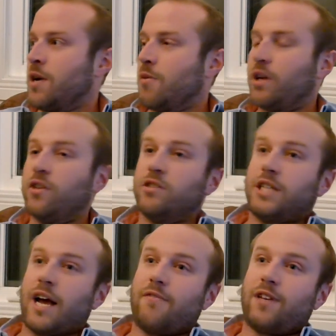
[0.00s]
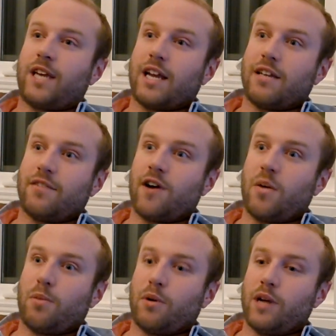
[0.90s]
Well, you used to have to get a
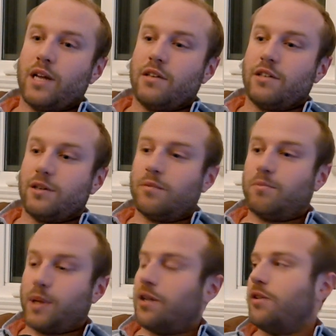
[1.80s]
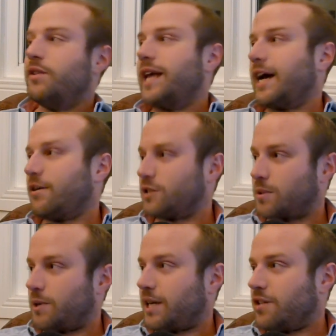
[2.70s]
developer in to build. Now
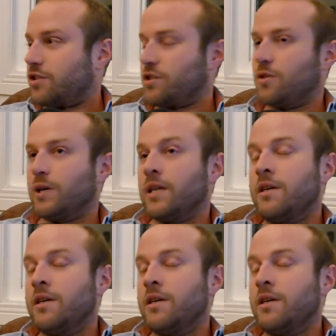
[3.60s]
somebody can just do it.